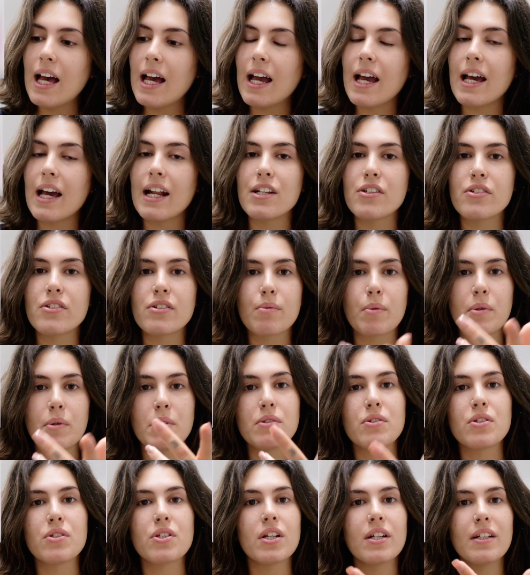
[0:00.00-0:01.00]
and I just wanted
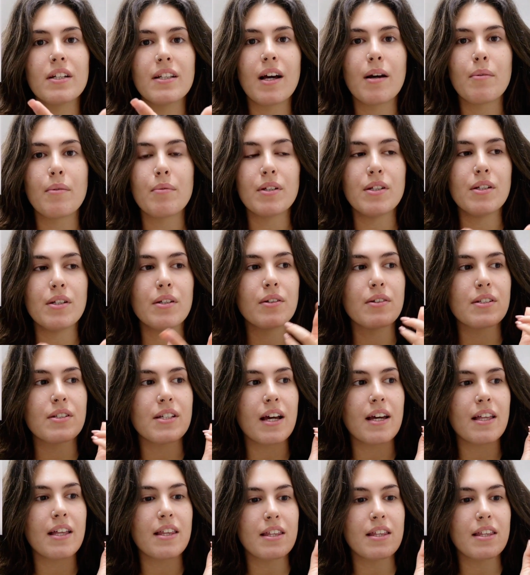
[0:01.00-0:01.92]
to share that with you because I